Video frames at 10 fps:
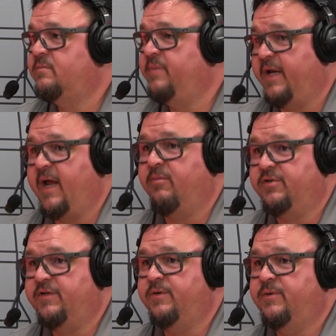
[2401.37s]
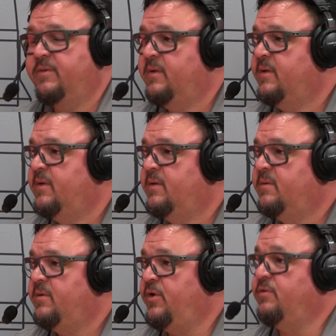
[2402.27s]
being able to
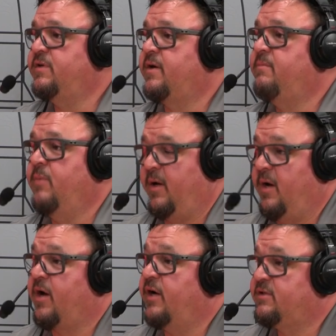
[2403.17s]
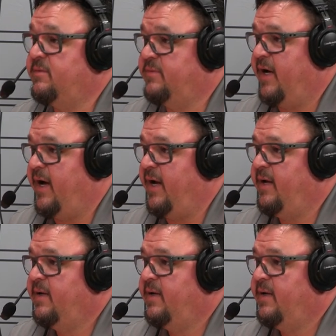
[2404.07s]
use a, a custom die,